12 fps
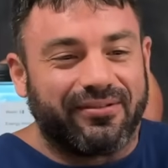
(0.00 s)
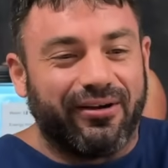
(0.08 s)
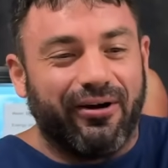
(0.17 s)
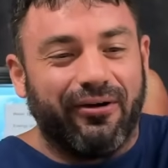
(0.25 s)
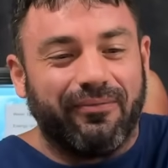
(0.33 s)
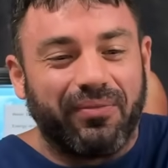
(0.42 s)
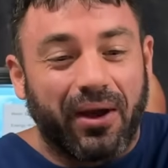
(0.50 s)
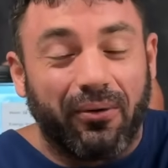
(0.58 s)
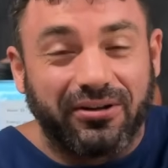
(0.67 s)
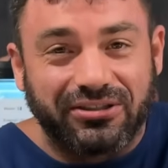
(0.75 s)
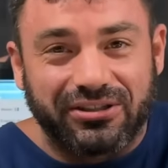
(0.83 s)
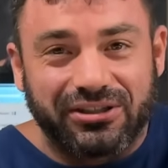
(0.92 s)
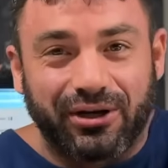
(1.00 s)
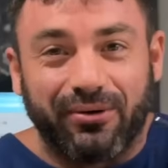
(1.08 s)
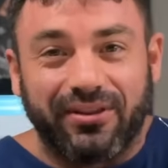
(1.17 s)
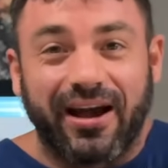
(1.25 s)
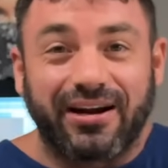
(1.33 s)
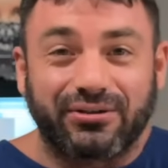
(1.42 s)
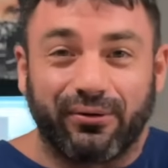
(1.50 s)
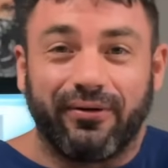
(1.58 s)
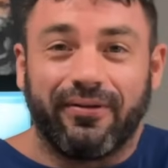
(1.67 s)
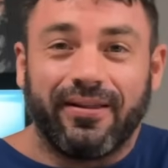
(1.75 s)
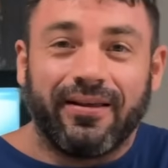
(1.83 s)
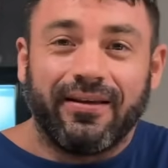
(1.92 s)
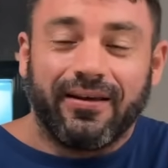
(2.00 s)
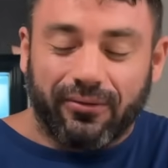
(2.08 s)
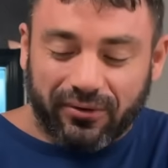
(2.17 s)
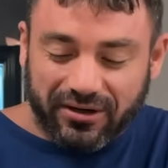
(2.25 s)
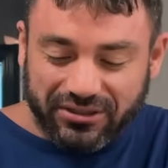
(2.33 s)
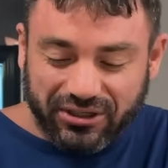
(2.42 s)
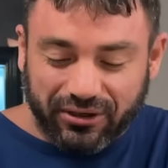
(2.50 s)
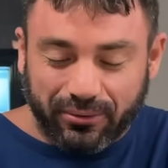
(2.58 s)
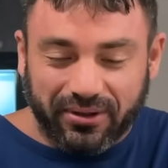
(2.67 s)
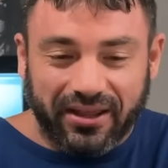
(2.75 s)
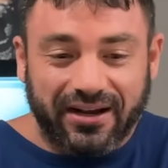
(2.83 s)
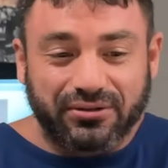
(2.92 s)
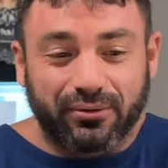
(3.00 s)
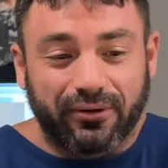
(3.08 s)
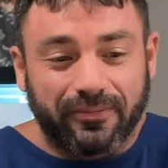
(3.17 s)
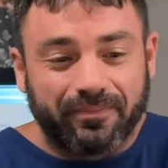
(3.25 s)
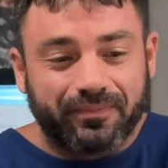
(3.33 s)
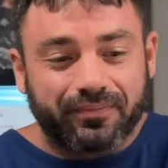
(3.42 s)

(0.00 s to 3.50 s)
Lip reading: So I want you to show what the actual, I want to show you what the actual